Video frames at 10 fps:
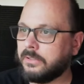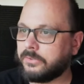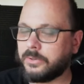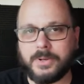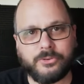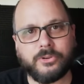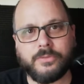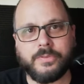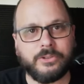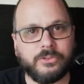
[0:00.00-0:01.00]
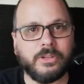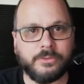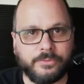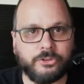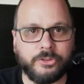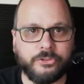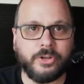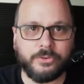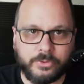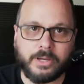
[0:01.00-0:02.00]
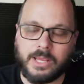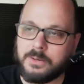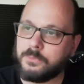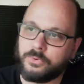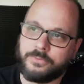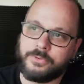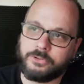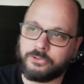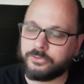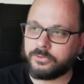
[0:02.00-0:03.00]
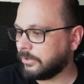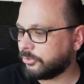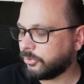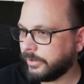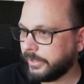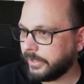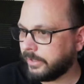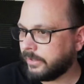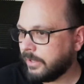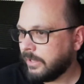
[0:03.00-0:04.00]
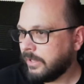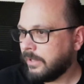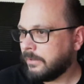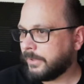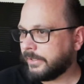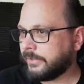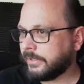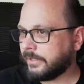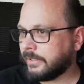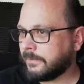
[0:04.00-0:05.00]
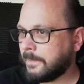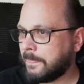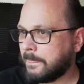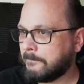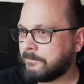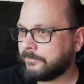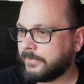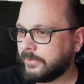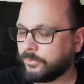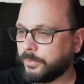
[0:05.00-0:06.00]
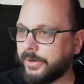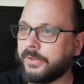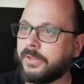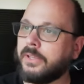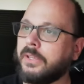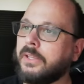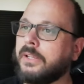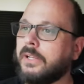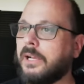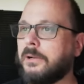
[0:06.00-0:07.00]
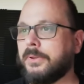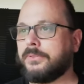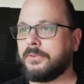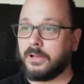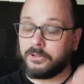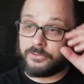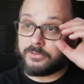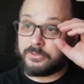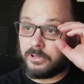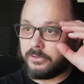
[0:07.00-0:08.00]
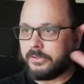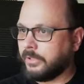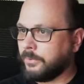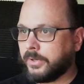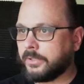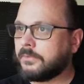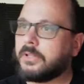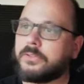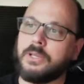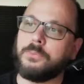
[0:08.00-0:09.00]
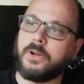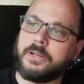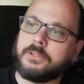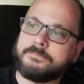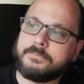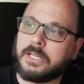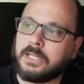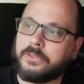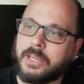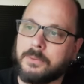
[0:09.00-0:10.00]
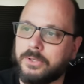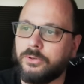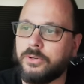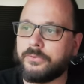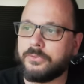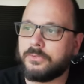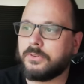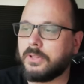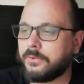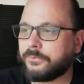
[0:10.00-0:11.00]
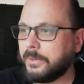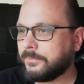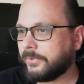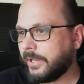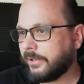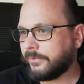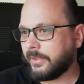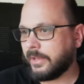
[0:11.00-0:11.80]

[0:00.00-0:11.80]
So I'm not sure if they, they officially changed the name or if they're just, you know, shortening it, but uh, just weird. Uh, but the, I'll just call it the T one. The T one, uh, they come in two different uh, frame styles,